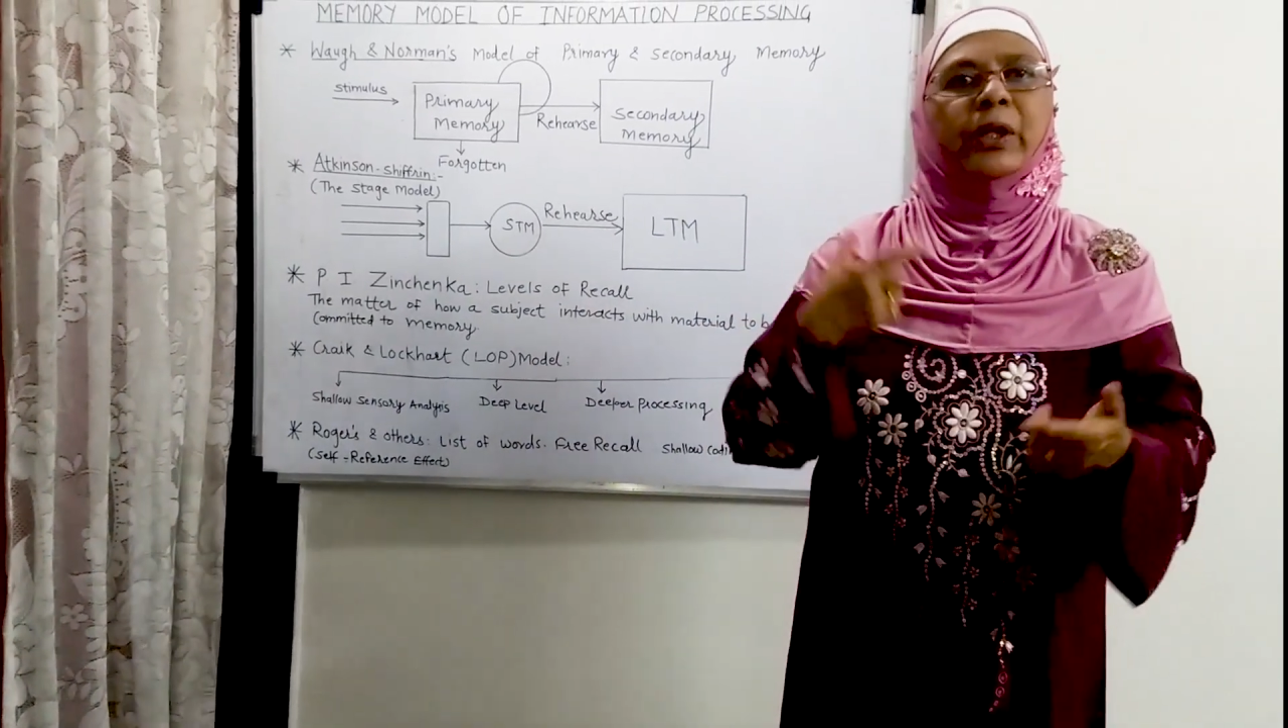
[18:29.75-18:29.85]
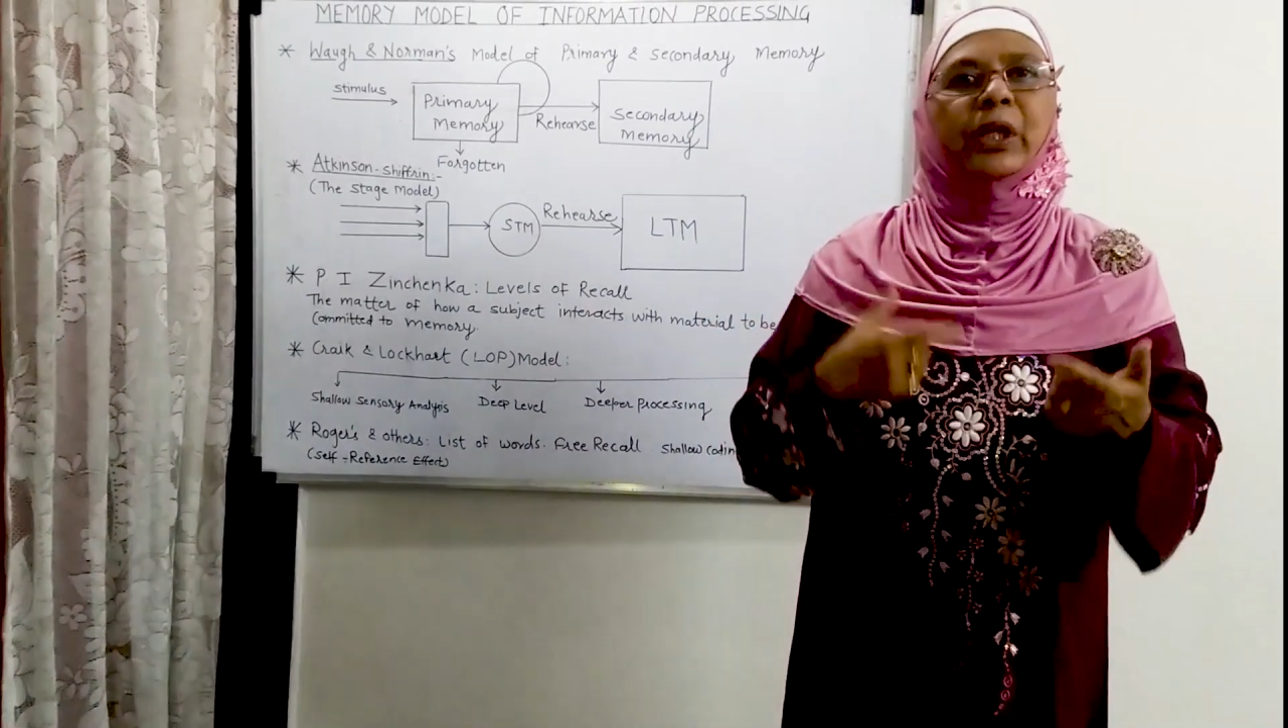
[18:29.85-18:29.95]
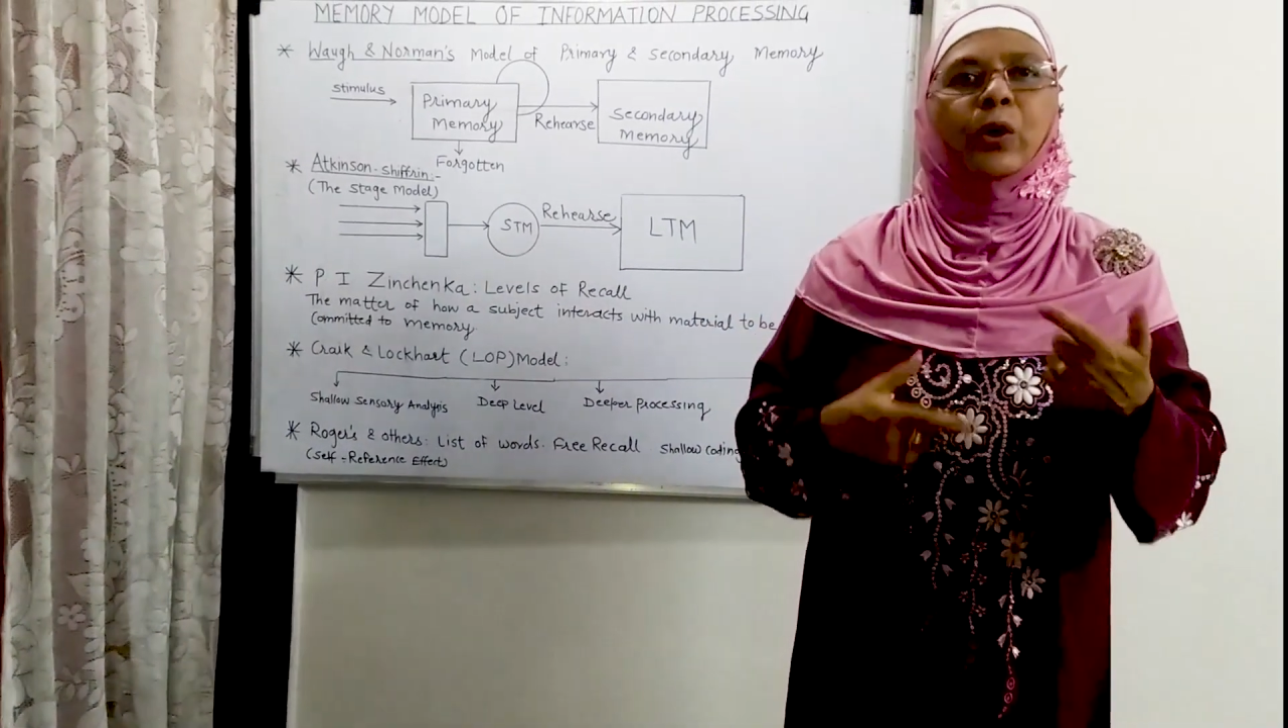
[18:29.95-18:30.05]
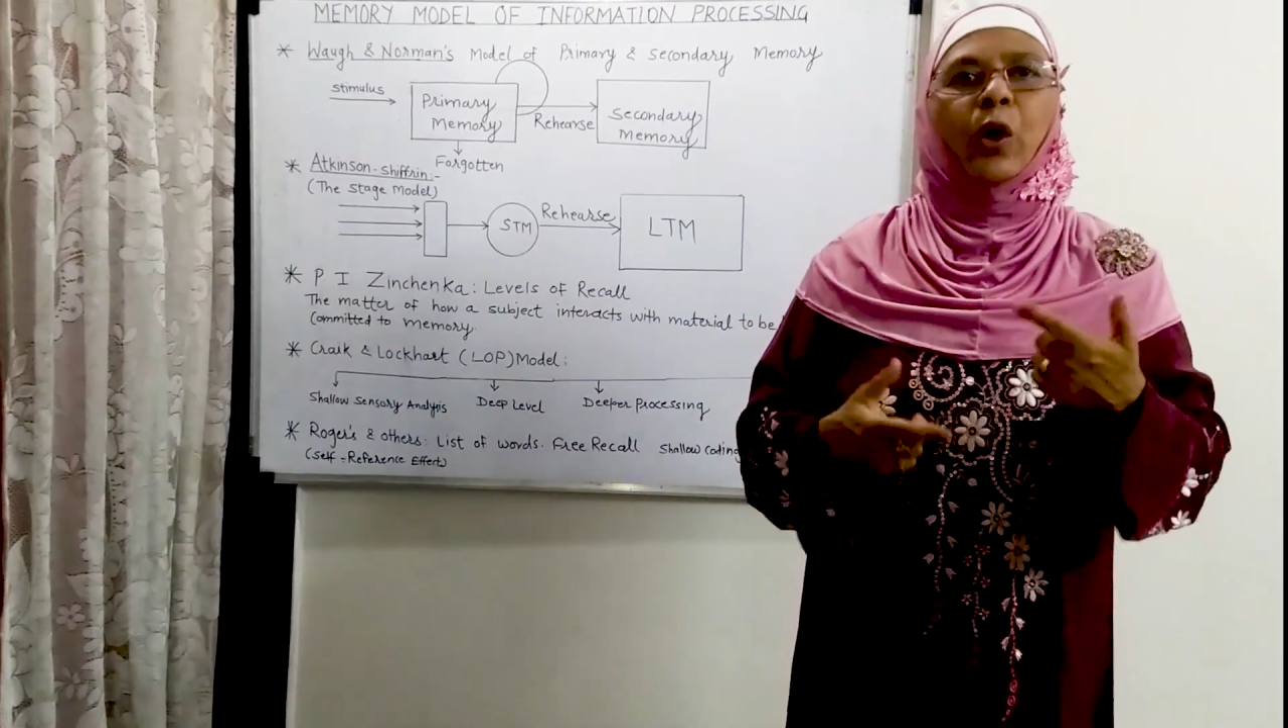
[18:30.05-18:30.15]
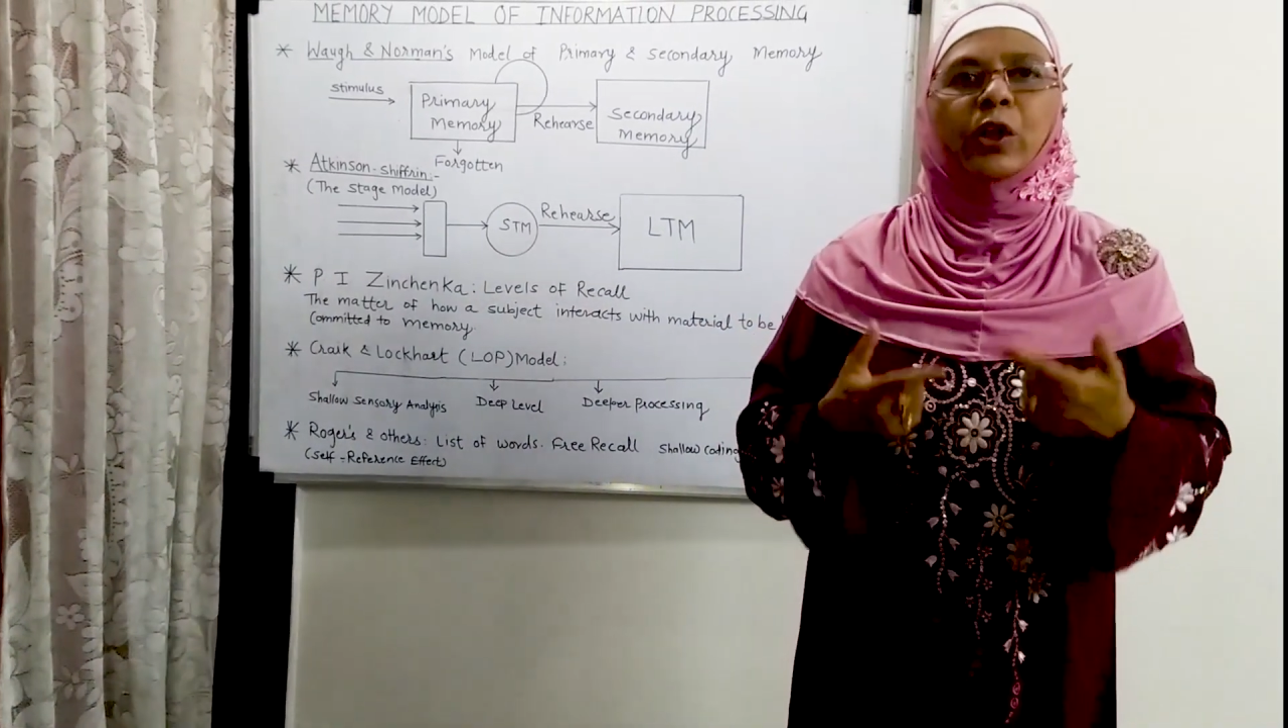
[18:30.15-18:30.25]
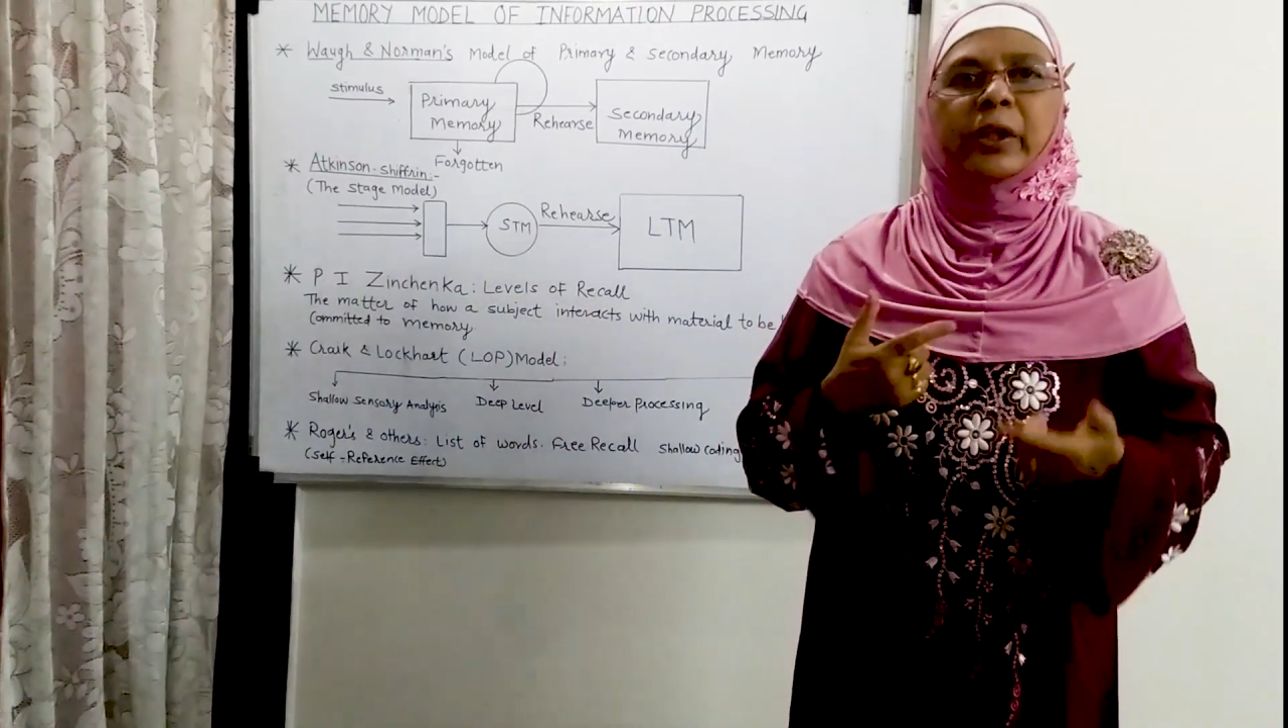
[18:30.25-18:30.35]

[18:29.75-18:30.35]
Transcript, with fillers: recall